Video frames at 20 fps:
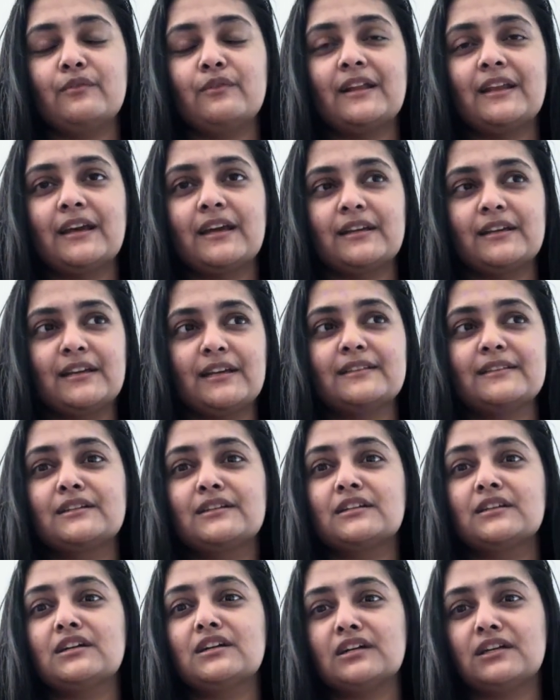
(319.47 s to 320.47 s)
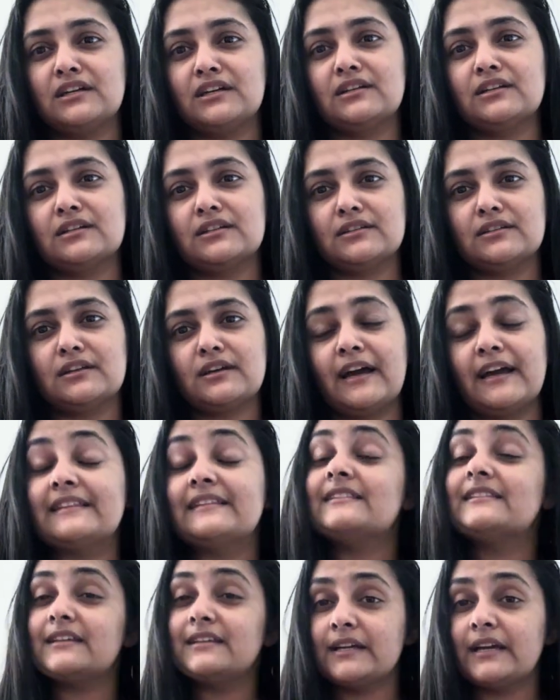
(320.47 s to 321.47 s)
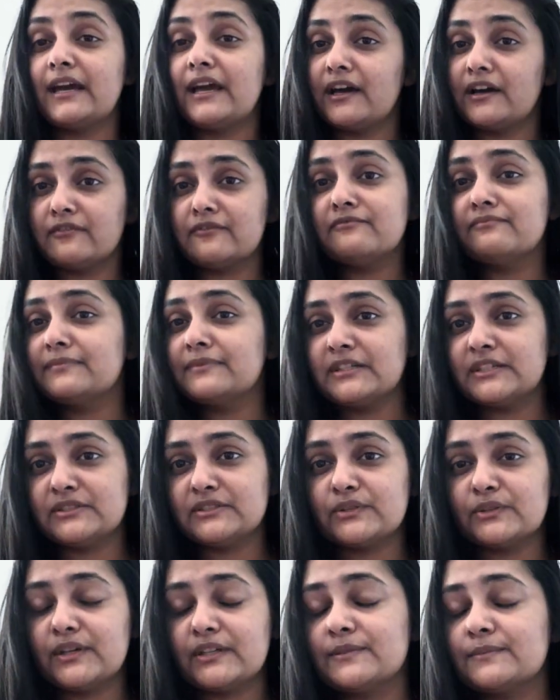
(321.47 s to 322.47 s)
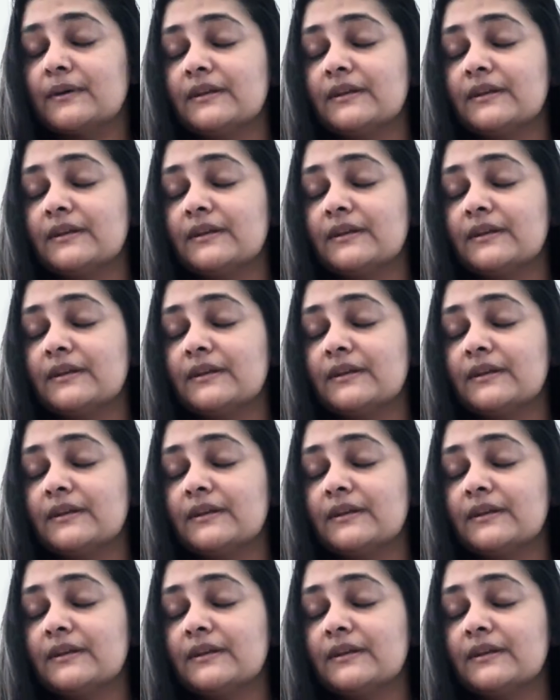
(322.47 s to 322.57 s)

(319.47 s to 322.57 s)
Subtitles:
when I getting I think I have PCOS,